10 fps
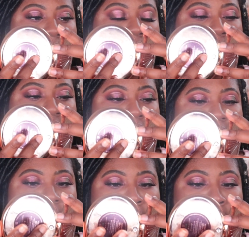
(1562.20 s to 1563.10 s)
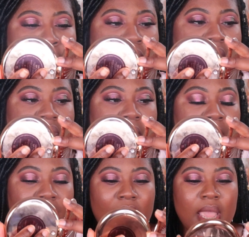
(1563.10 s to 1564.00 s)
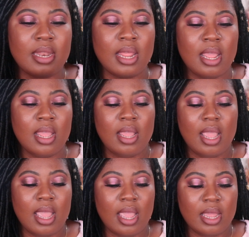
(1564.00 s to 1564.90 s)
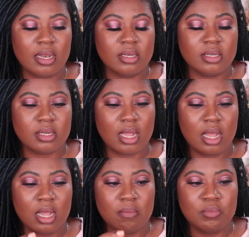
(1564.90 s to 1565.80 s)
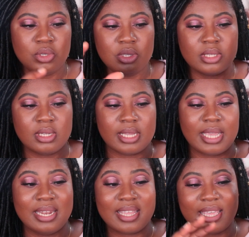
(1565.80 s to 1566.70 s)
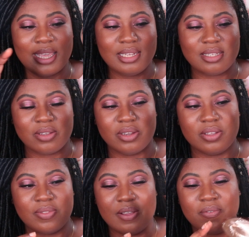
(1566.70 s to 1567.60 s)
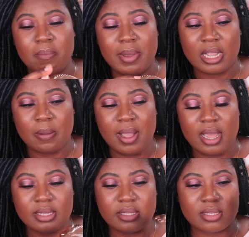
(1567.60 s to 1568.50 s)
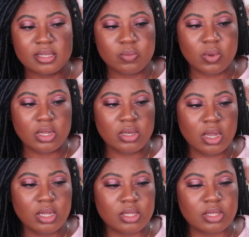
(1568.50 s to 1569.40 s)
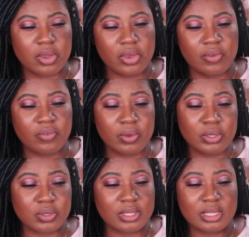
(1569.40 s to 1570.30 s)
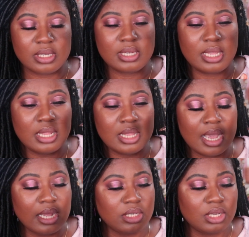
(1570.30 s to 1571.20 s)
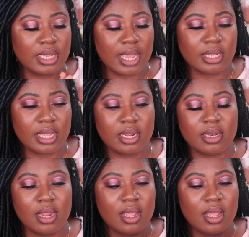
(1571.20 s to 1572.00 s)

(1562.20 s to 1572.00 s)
where you can push out the pan and use it like in a kit, so it's like for makeup artists and whatnot. So if you're interested in that, you can get it,